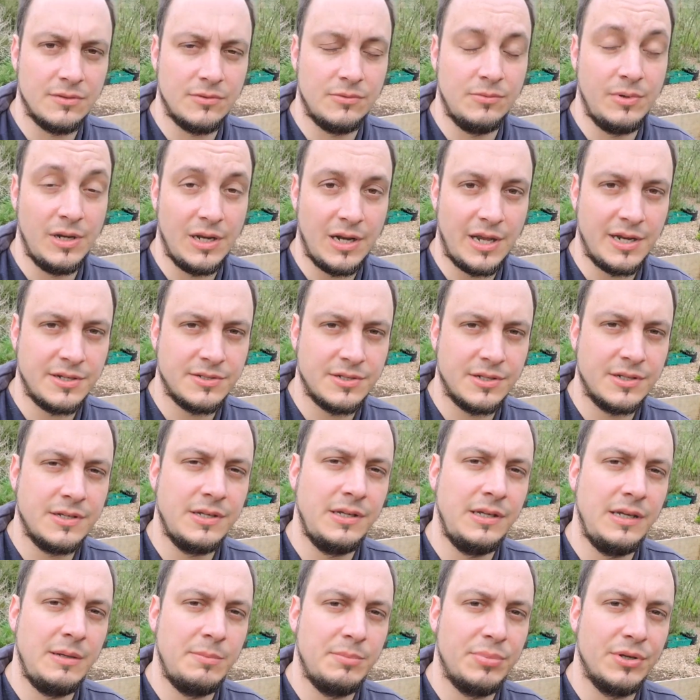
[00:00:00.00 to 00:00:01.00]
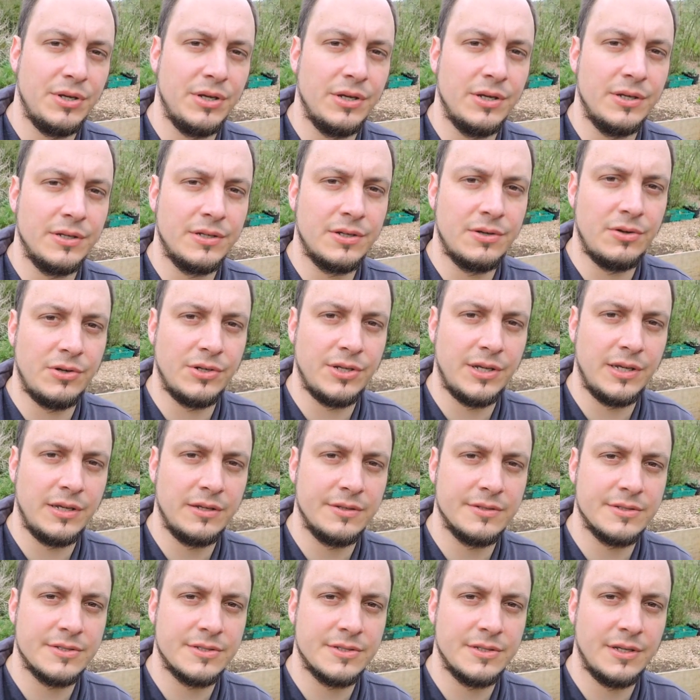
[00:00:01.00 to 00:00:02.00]
We like to keep uh,
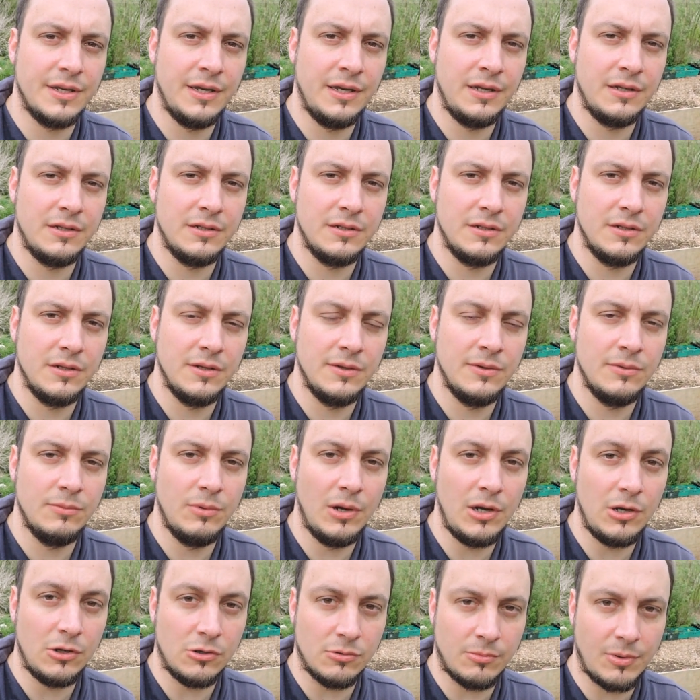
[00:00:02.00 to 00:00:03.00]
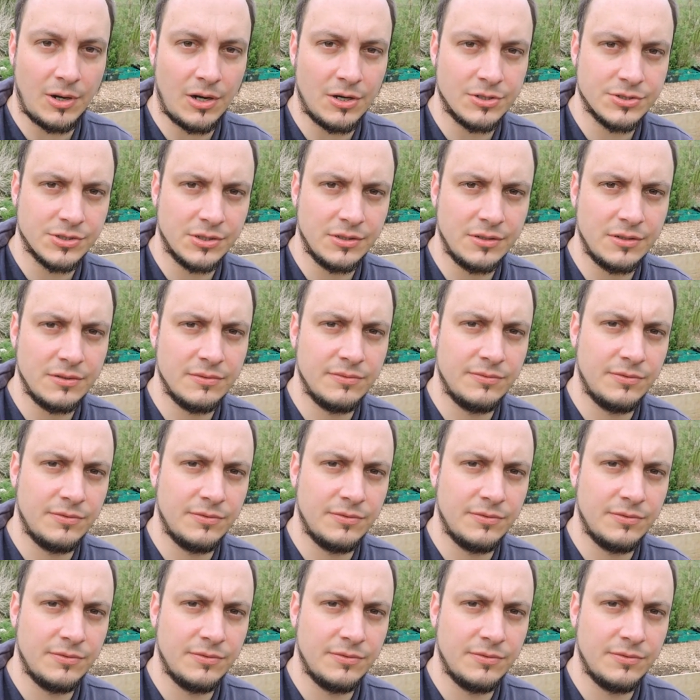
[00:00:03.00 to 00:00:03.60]
cuttings in willow water